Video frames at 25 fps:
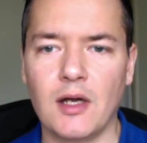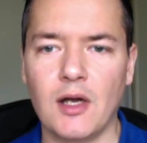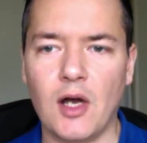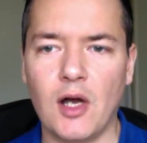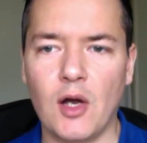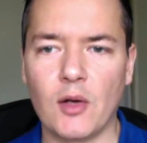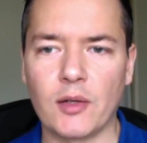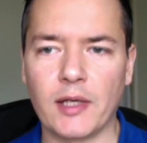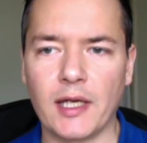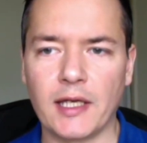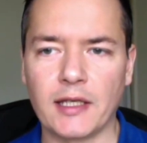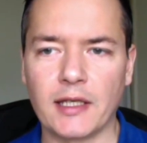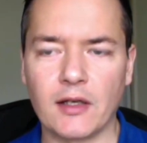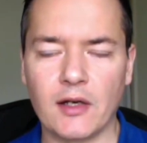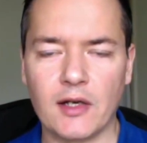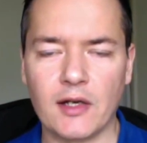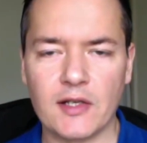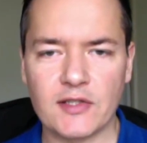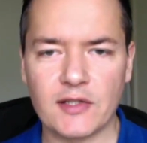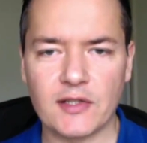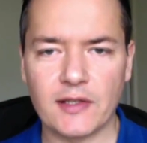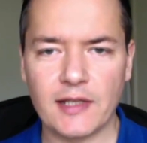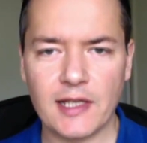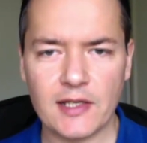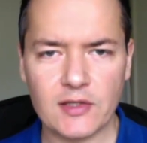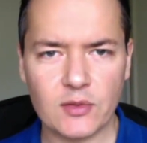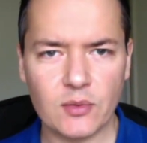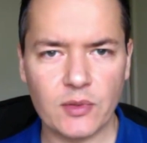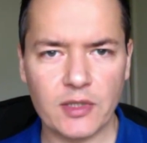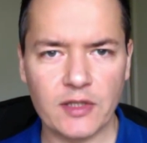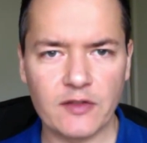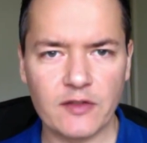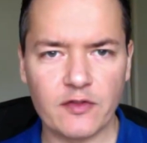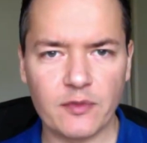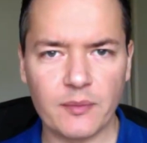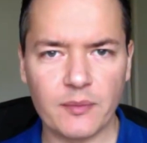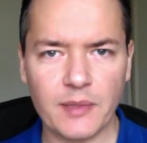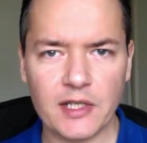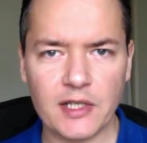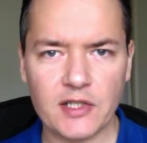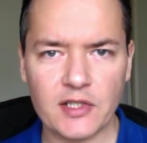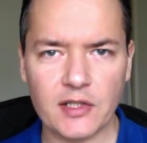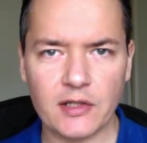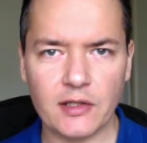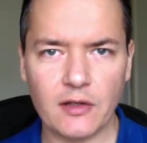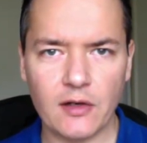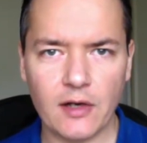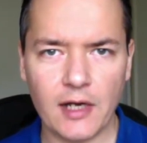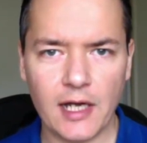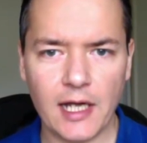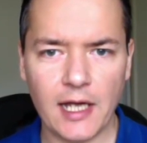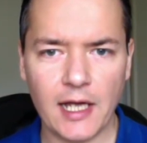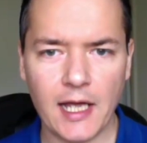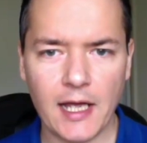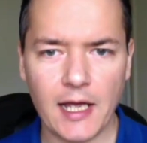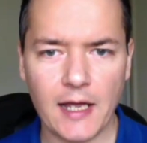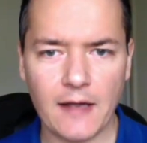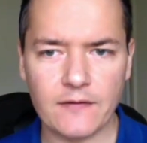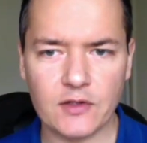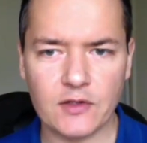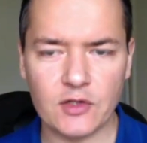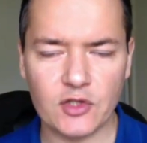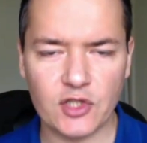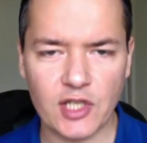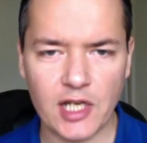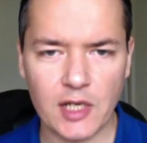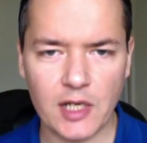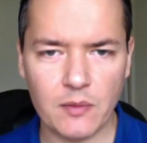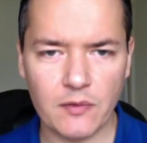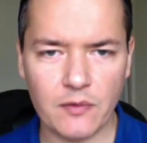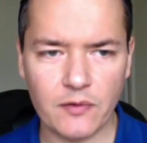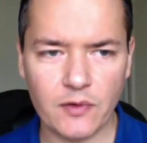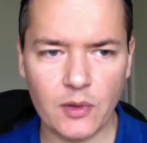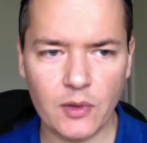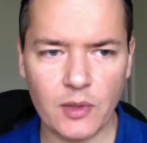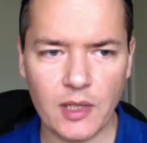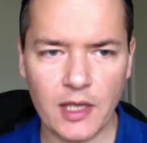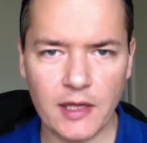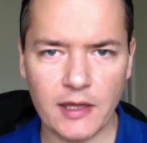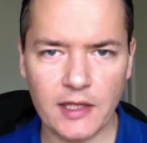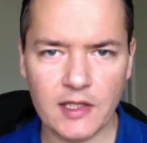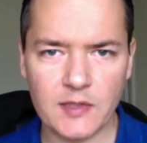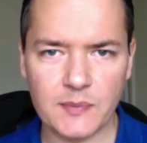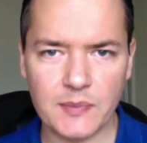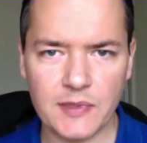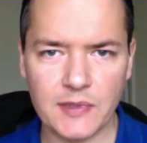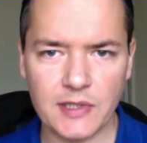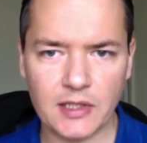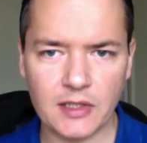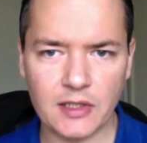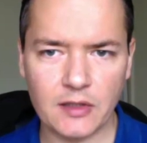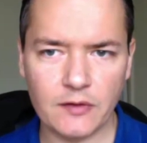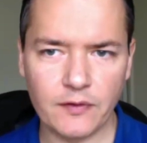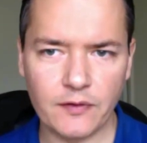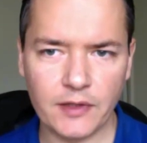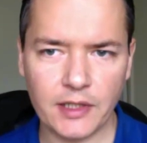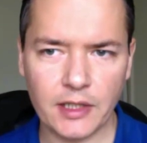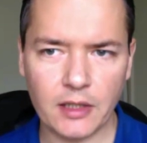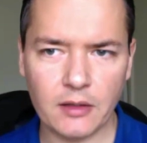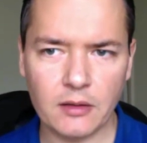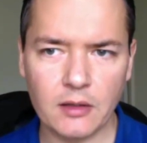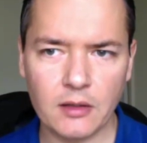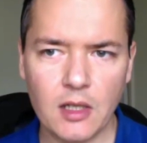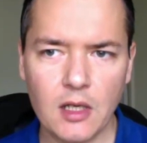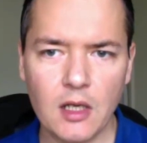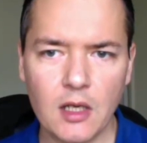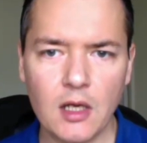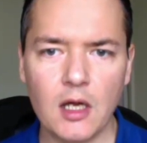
Okay guys, so that's all the information that I have to share with you in this particular video.